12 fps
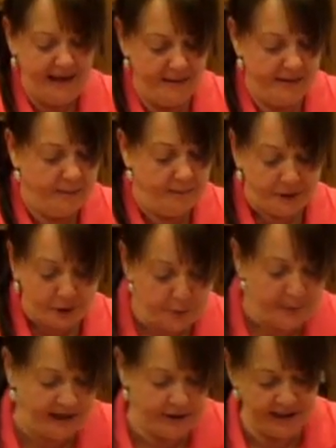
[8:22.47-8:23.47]
and
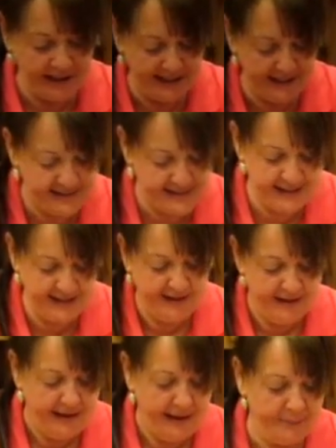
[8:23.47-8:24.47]
blueberries
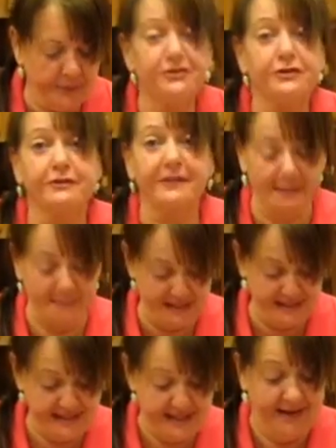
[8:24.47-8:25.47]
and preserved
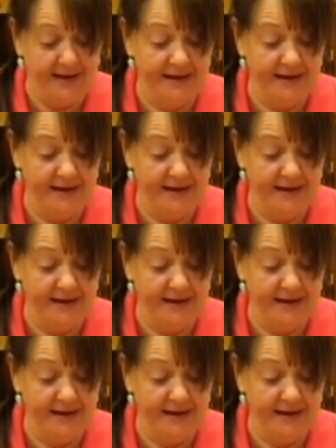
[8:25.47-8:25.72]
lemons.